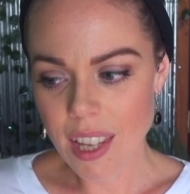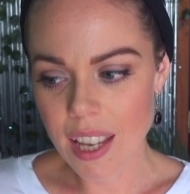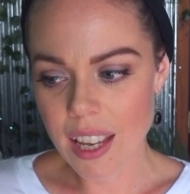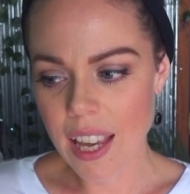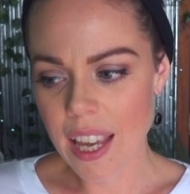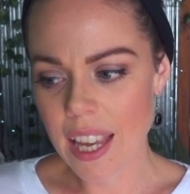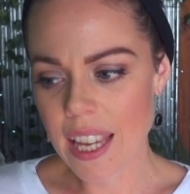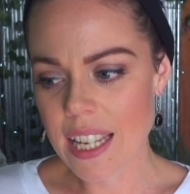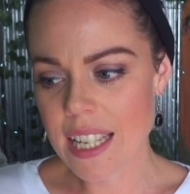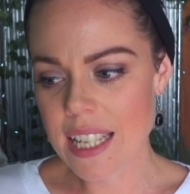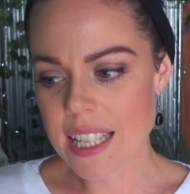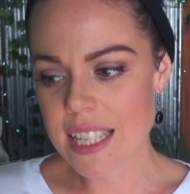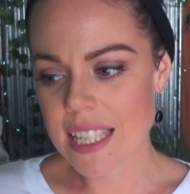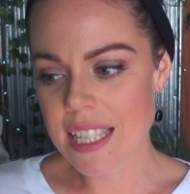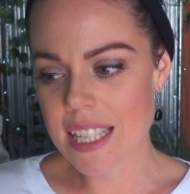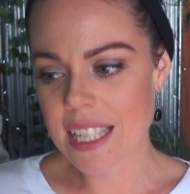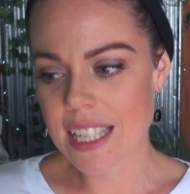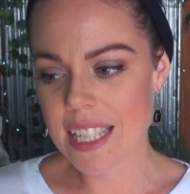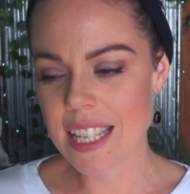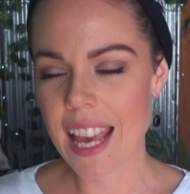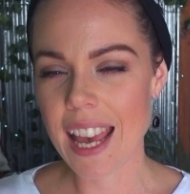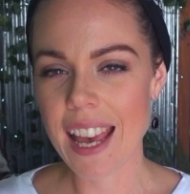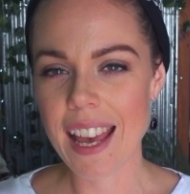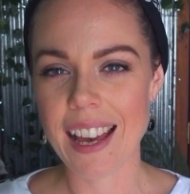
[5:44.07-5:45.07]
And
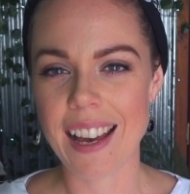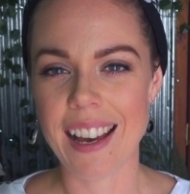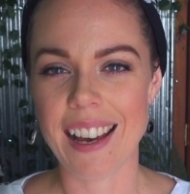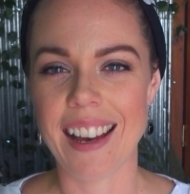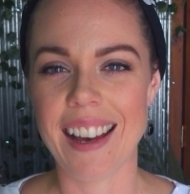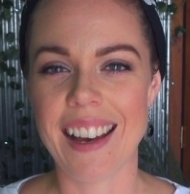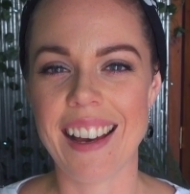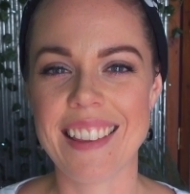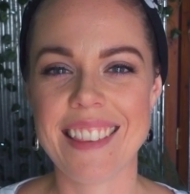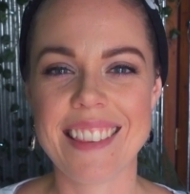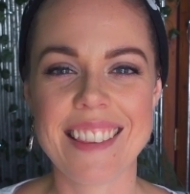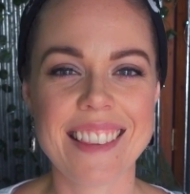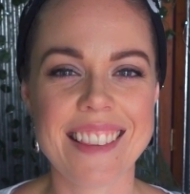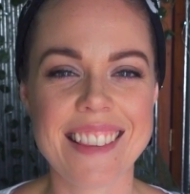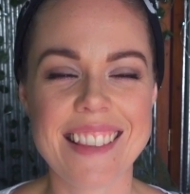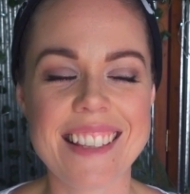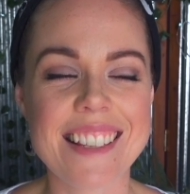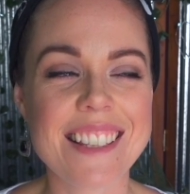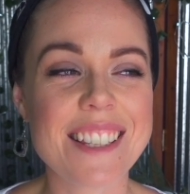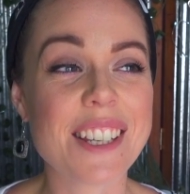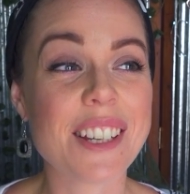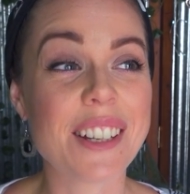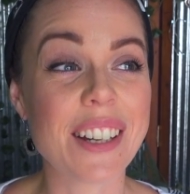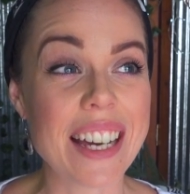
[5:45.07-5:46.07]
yeah,
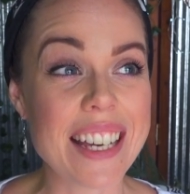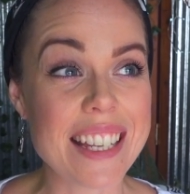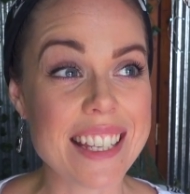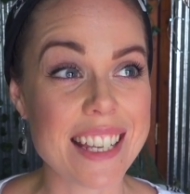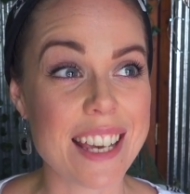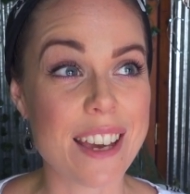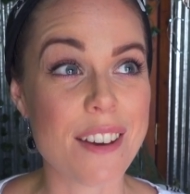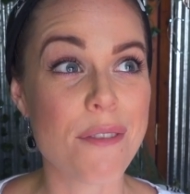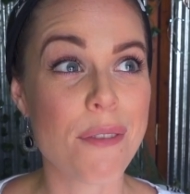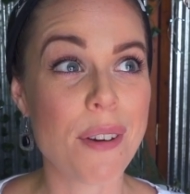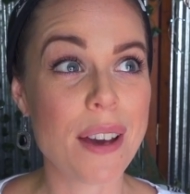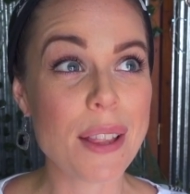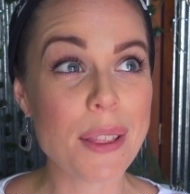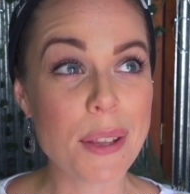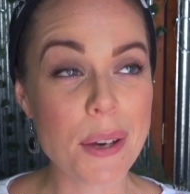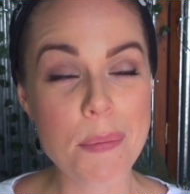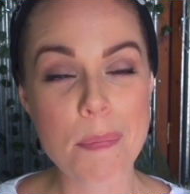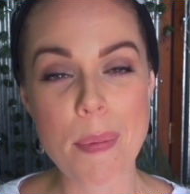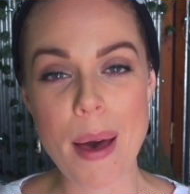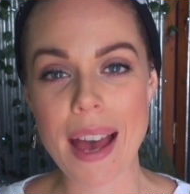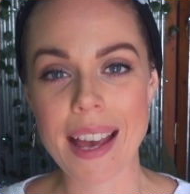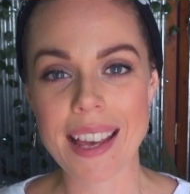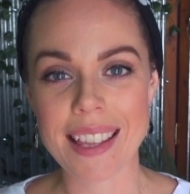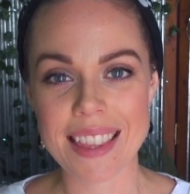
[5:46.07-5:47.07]
it's crazy. If we look
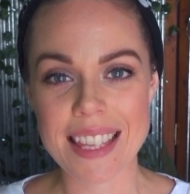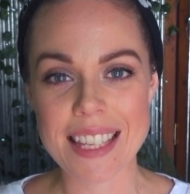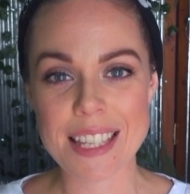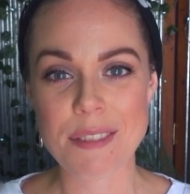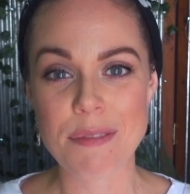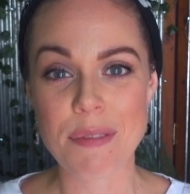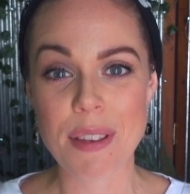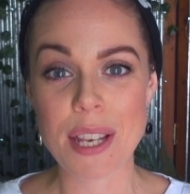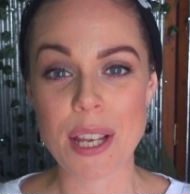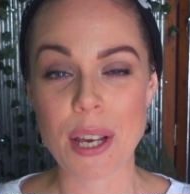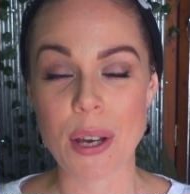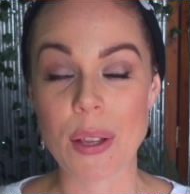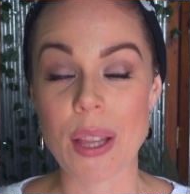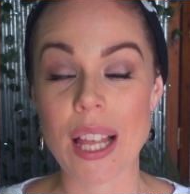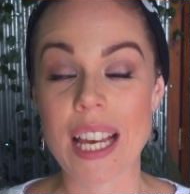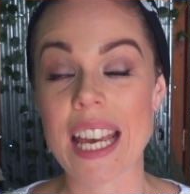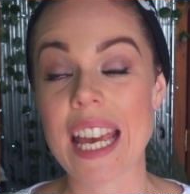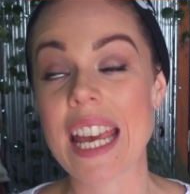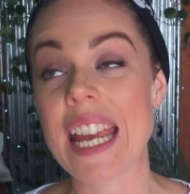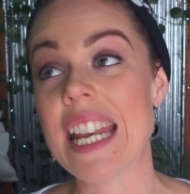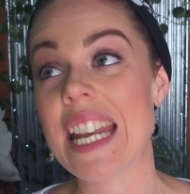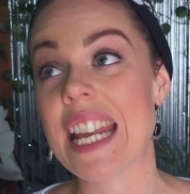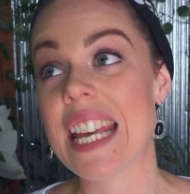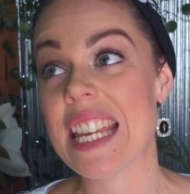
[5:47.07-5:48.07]
back at this video, like
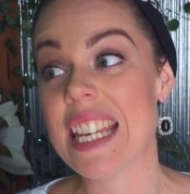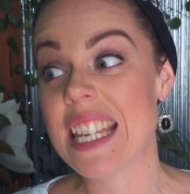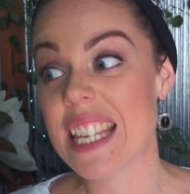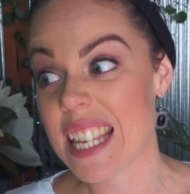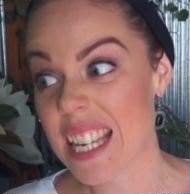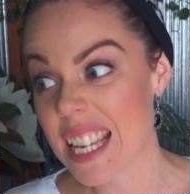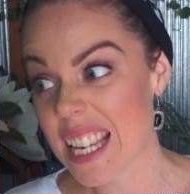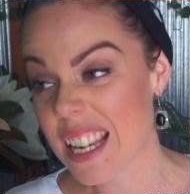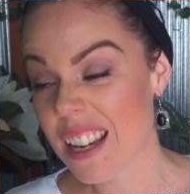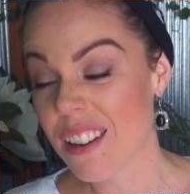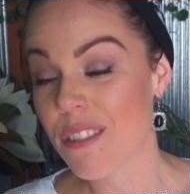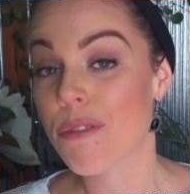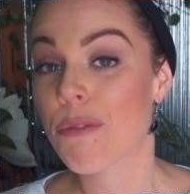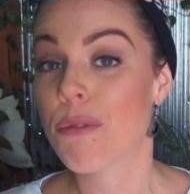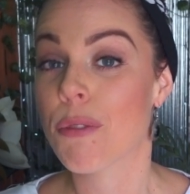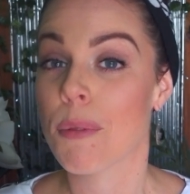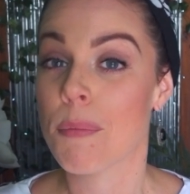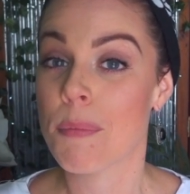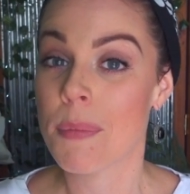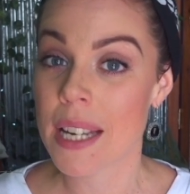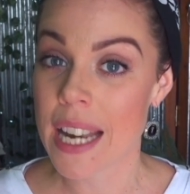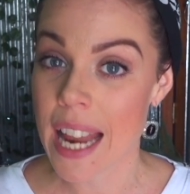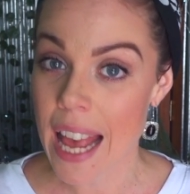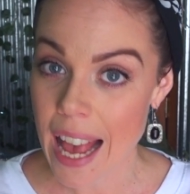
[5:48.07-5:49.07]
in a year
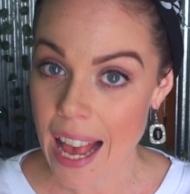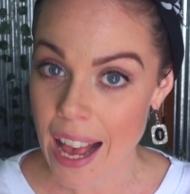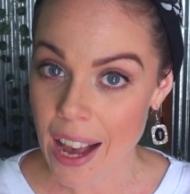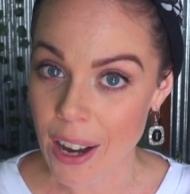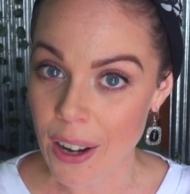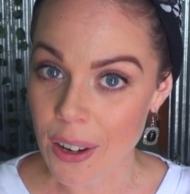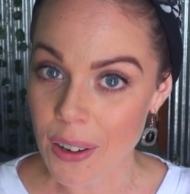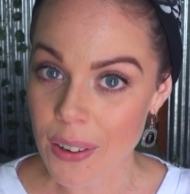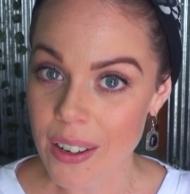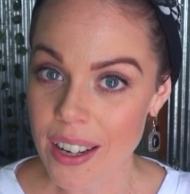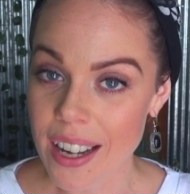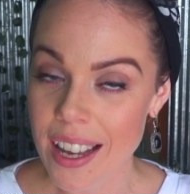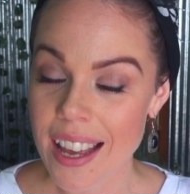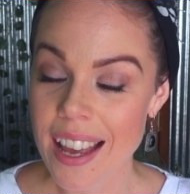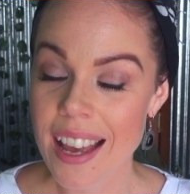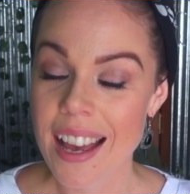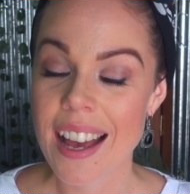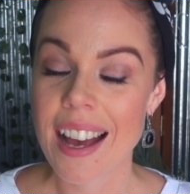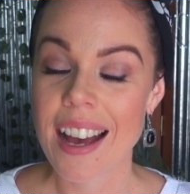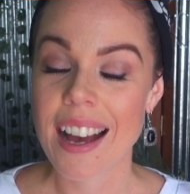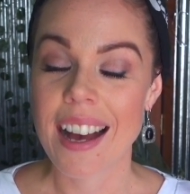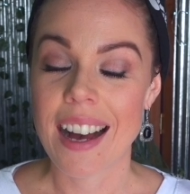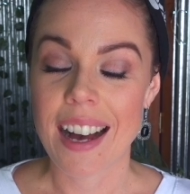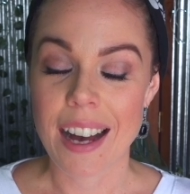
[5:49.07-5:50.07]
from now,
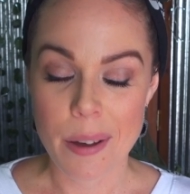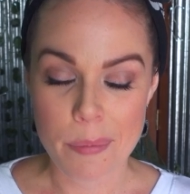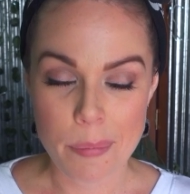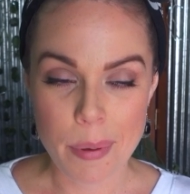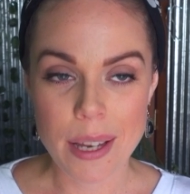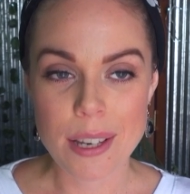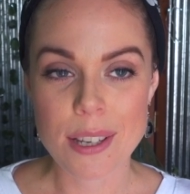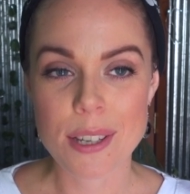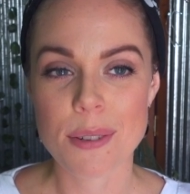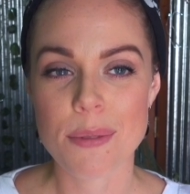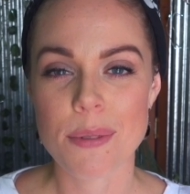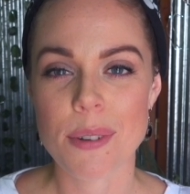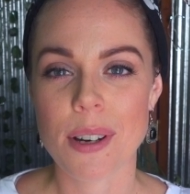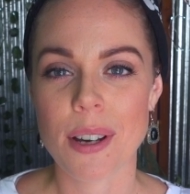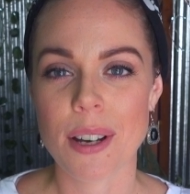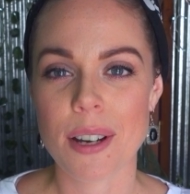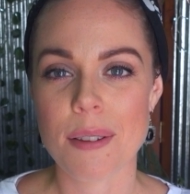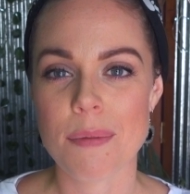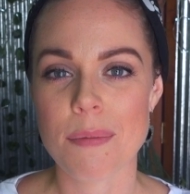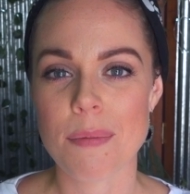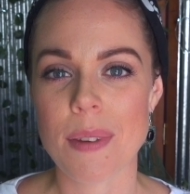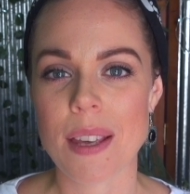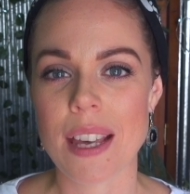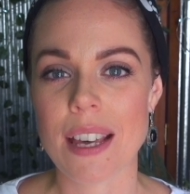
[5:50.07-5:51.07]
I bet you we're going
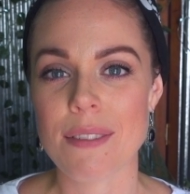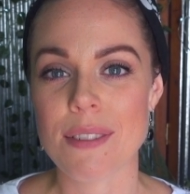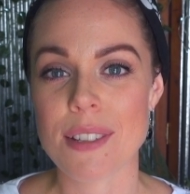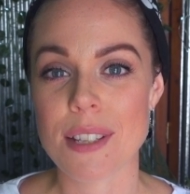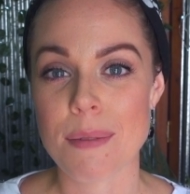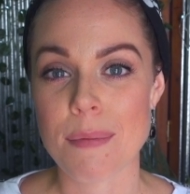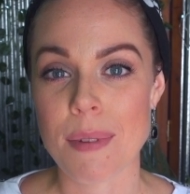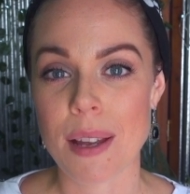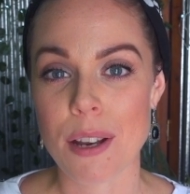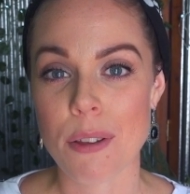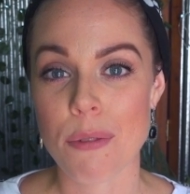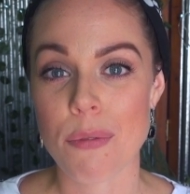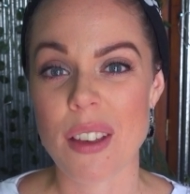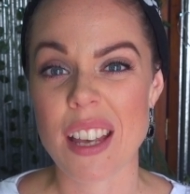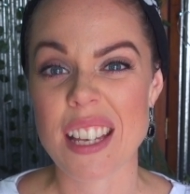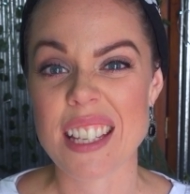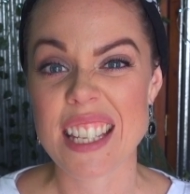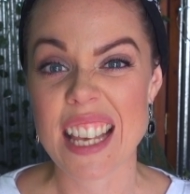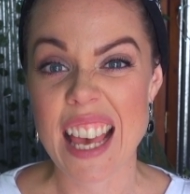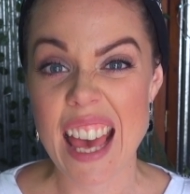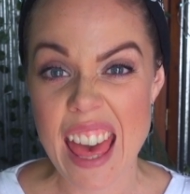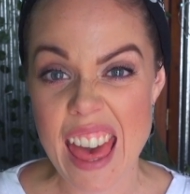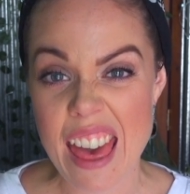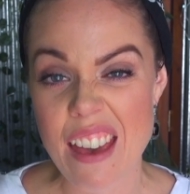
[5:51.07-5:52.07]
to be able to
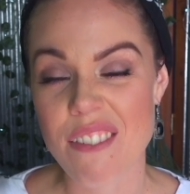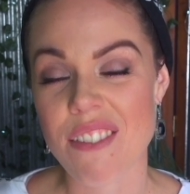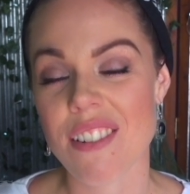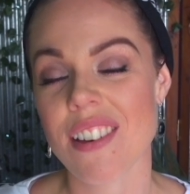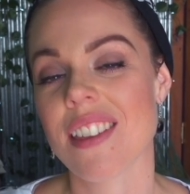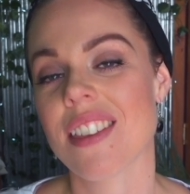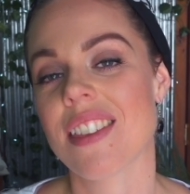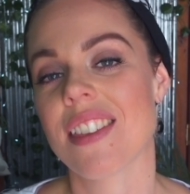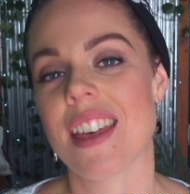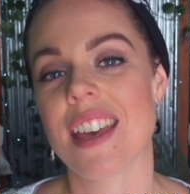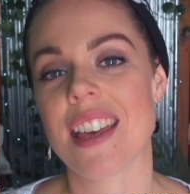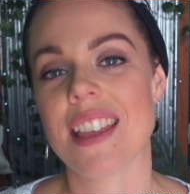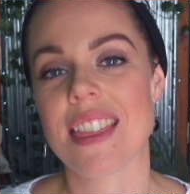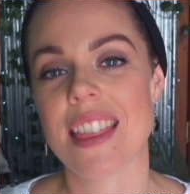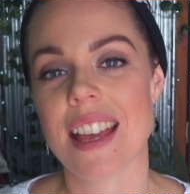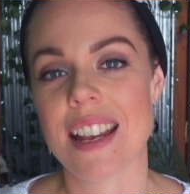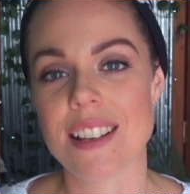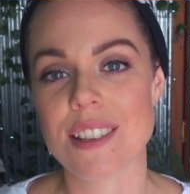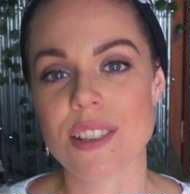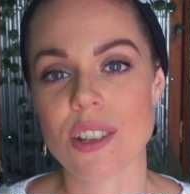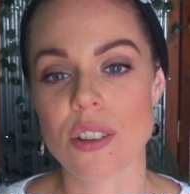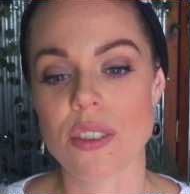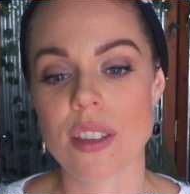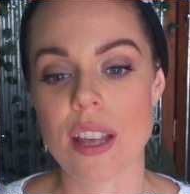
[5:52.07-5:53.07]
manifest everything that
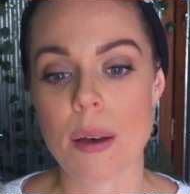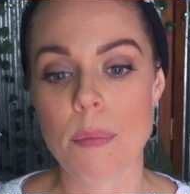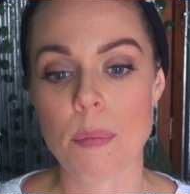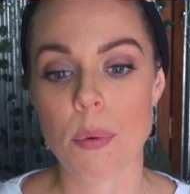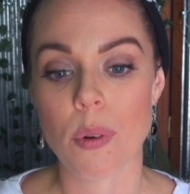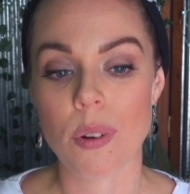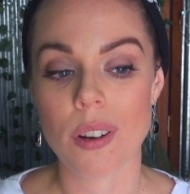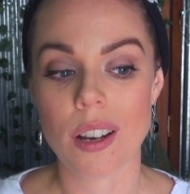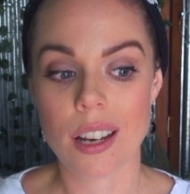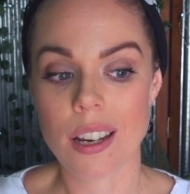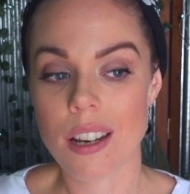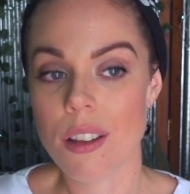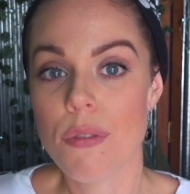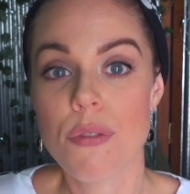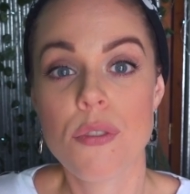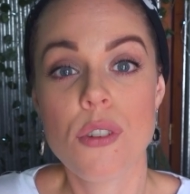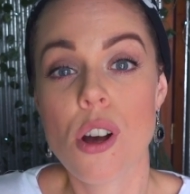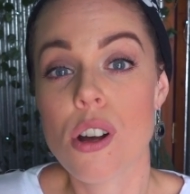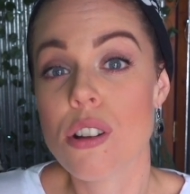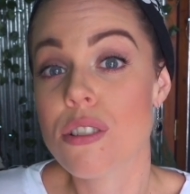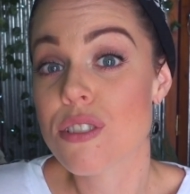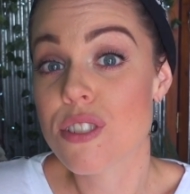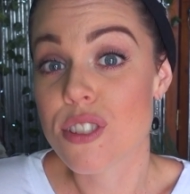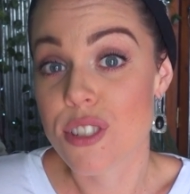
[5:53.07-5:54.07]
is on that board. And if
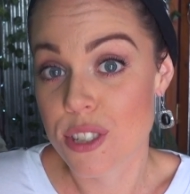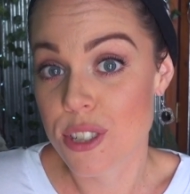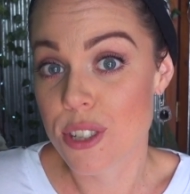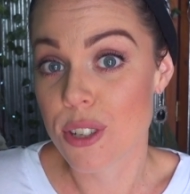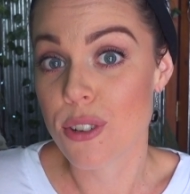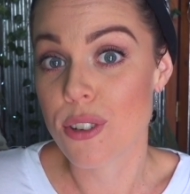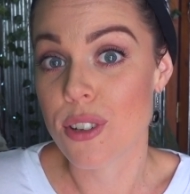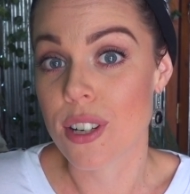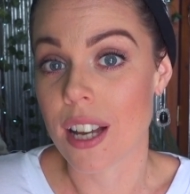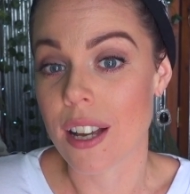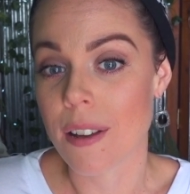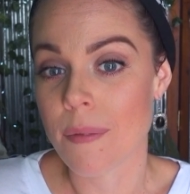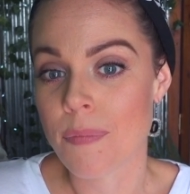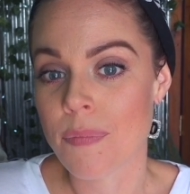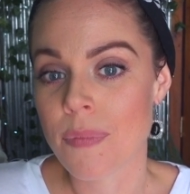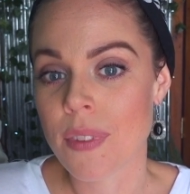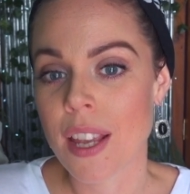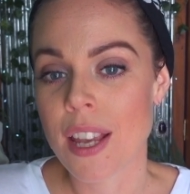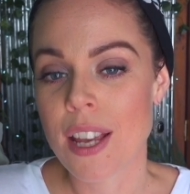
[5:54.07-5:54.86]
not sooner.